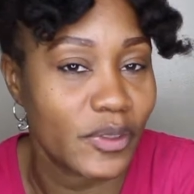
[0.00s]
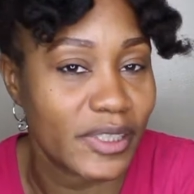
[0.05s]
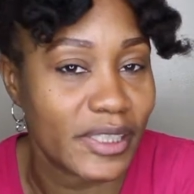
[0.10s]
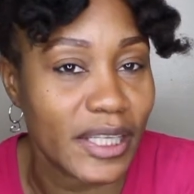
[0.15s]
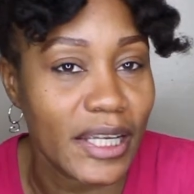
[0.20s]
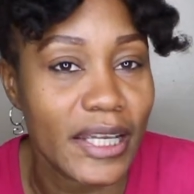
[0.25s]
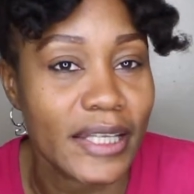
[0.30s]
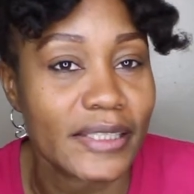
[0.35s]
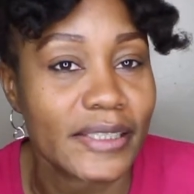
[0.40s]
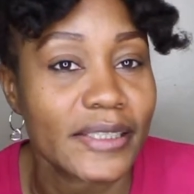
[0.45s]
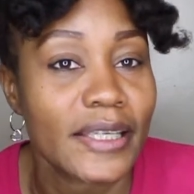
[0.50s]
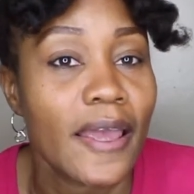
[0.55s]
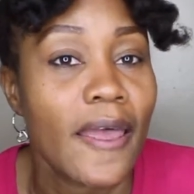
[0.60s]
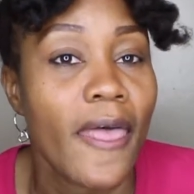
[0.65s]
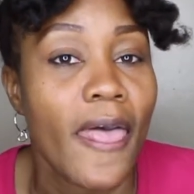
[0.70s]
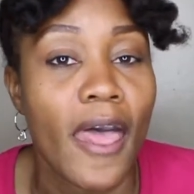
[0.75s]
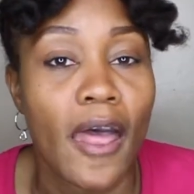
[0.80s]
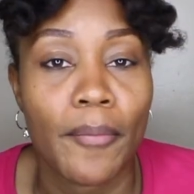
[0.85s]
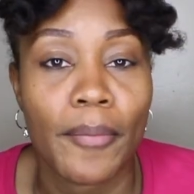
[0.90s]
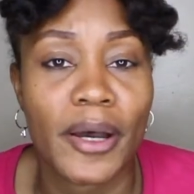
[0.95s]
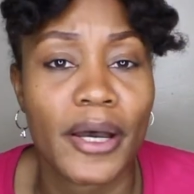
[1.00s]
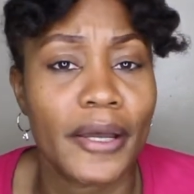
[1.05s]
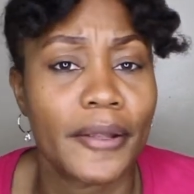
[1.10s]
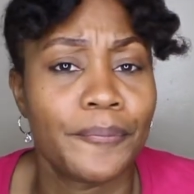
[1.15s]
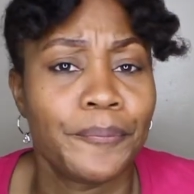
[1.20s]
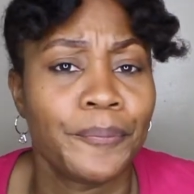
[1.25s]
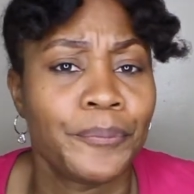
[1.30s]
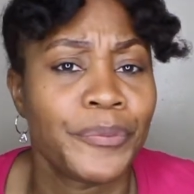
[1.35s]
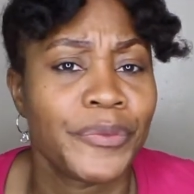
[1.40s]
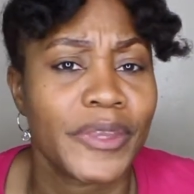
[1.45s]
sense.
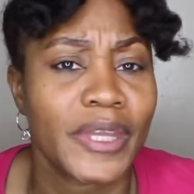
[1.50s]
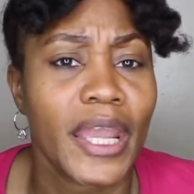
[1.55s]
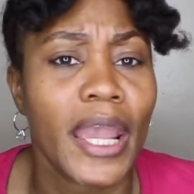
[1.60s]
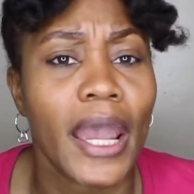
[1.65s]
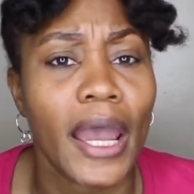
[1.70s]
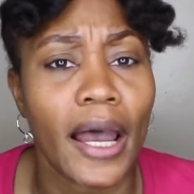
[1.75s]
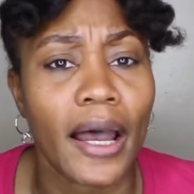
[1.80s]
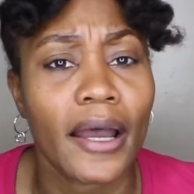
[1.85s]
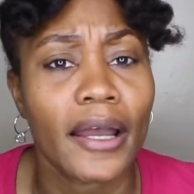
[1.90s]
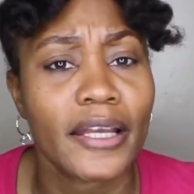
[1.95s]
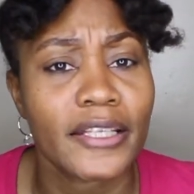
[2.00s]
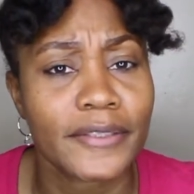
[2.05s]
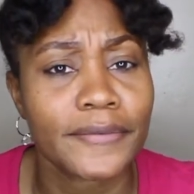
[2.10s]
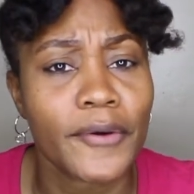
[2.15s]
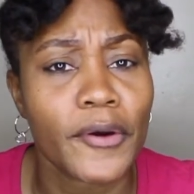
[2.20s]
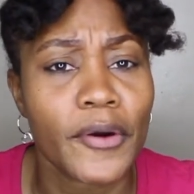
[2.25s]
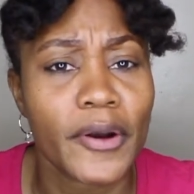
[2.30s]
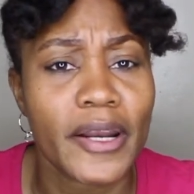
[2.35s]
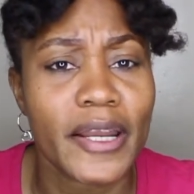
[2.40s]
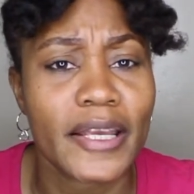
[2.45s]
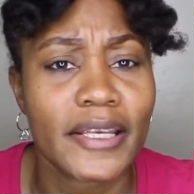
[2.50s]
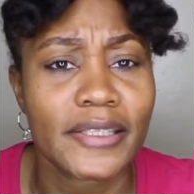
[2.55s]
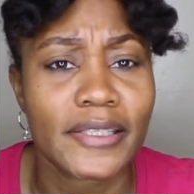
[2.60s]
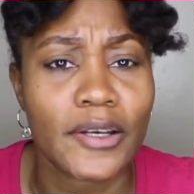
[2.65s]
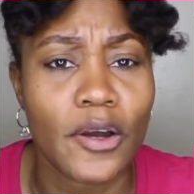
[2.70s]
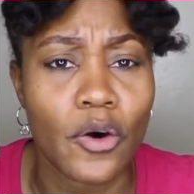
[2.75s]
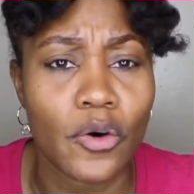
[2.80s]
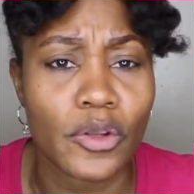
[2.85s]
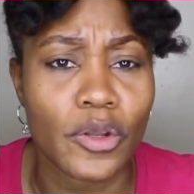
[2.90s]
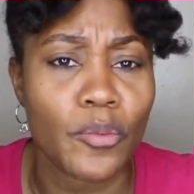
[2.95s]
But yeah, as far as
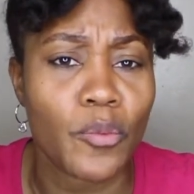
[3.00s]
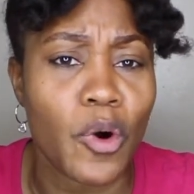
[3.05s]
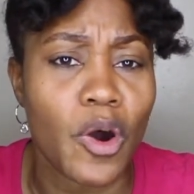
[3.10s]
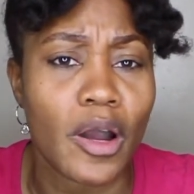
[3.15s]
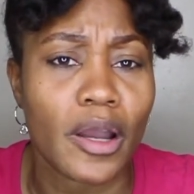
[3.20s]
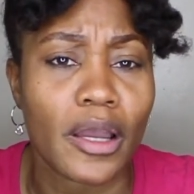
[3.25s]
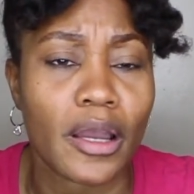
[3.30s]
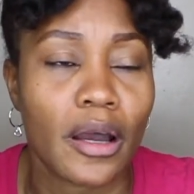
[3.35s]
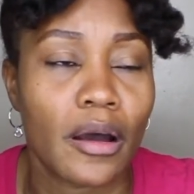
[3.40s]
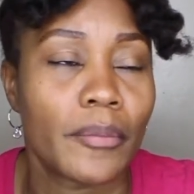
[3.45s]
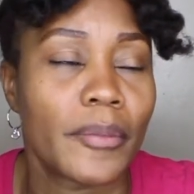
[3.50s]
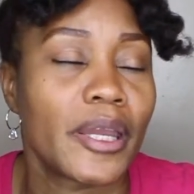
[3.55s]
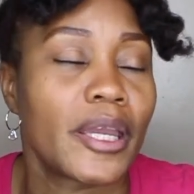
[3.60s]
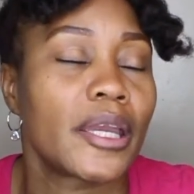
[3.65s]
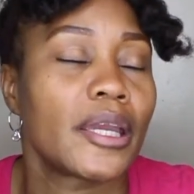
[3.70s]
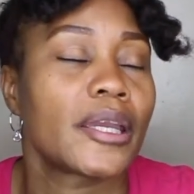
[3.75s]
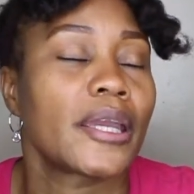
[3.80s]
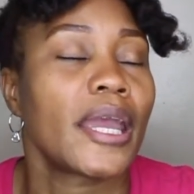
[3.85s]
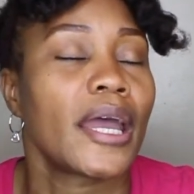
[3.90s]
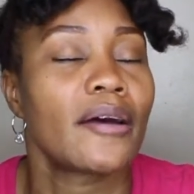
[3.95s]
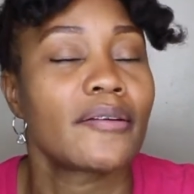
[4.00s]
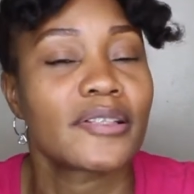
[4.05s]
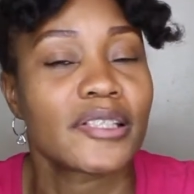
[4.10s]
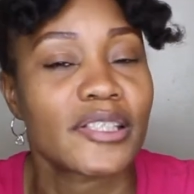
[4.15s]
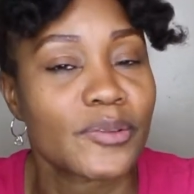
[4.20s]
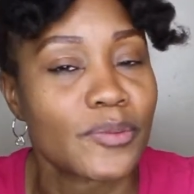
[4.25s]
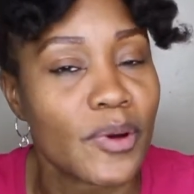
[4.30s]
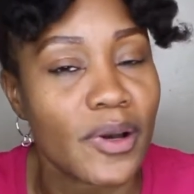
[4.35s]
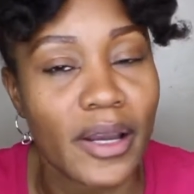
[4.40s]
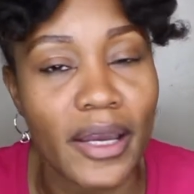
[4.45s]

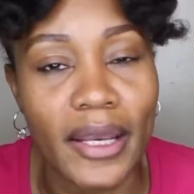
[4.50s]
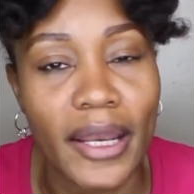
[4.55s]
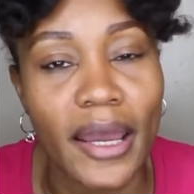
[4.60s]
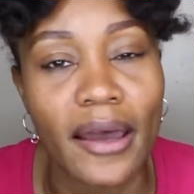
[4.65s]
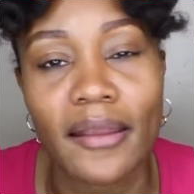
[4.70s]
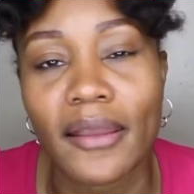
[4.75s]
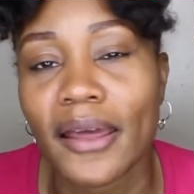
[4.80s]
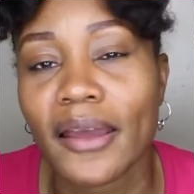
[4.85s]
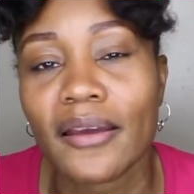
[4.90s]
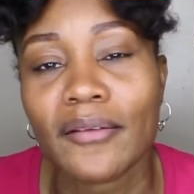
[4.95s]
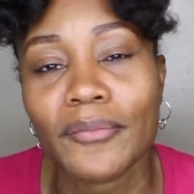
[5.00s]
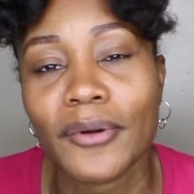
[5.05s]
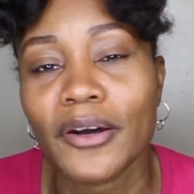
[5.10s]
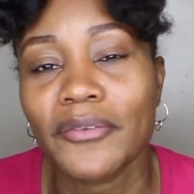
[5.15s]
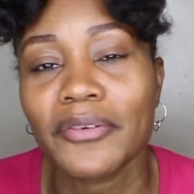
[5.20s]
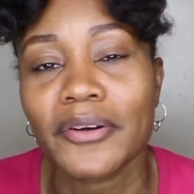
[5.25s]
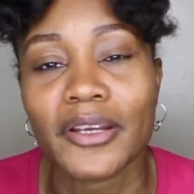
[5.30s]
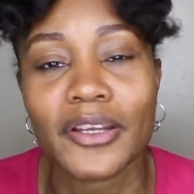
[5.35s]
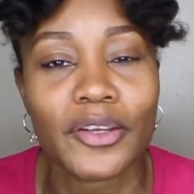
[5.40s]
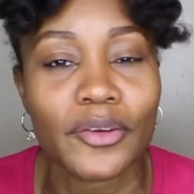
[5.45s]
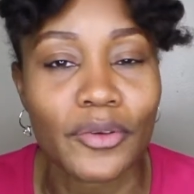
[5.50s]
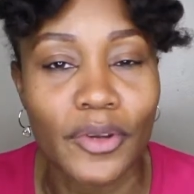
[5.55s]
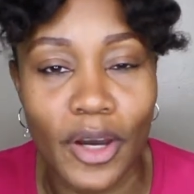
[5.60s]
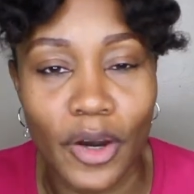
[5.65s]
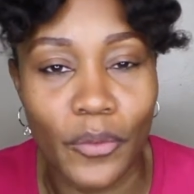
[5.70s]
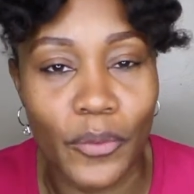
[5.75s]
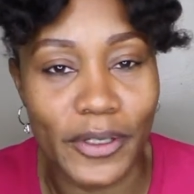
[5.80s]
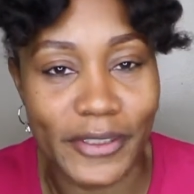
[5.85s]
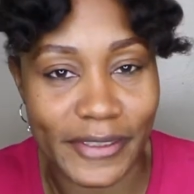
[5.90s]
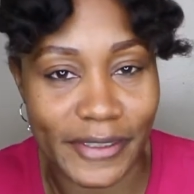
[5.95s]
Countess walking out, like, motherfucker, you
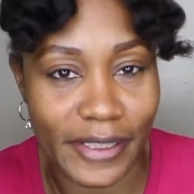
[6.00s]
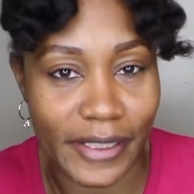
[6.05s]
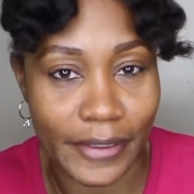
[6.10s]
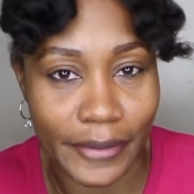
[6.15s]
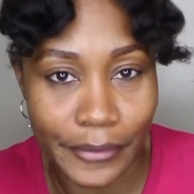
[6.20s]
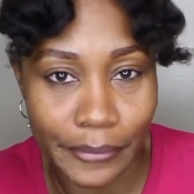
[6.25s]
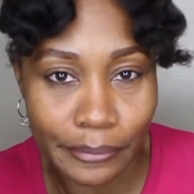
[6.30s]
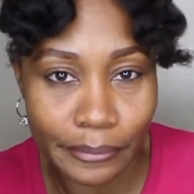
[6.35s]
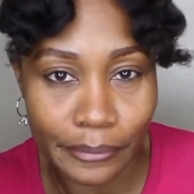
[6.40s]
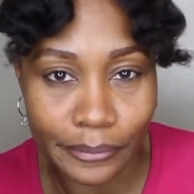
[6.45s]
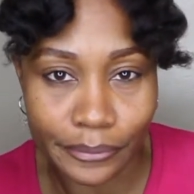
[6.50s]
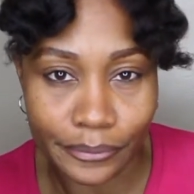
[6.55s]
know what's up.